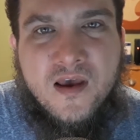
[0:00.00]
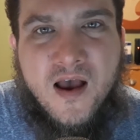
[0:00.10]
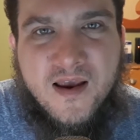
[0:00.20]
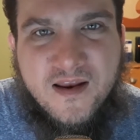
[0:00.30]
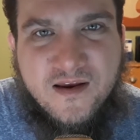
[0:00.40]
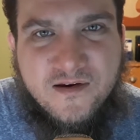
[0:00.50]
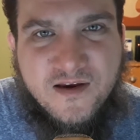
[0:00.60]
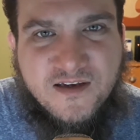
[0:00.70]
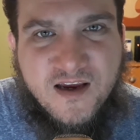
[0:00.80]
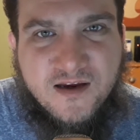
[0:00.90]
I can hear you
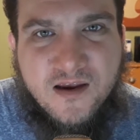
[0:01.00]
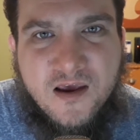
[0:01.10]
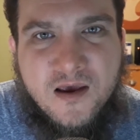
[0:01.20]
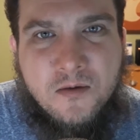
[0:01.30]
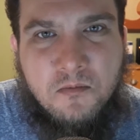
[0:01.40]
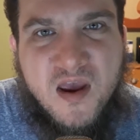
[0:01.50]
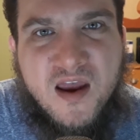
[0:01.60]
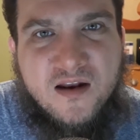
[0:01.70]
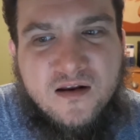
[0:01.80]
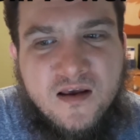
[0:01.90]
saying, "Man,
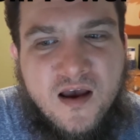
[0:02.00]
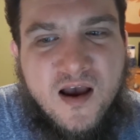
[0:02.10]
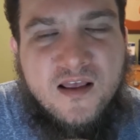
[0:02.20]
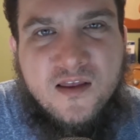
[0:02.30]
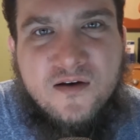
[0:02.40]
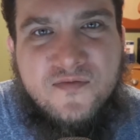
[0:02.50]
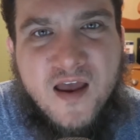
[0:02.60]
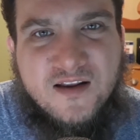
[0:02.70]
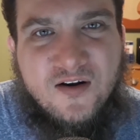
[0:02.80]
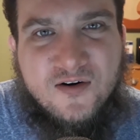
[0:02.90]
I love
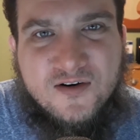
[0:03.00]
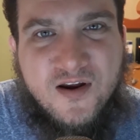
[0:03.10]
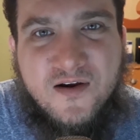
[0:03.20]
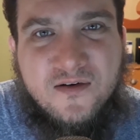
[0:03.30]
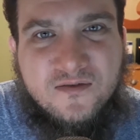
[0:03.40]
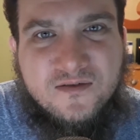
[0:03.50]
that dark tone."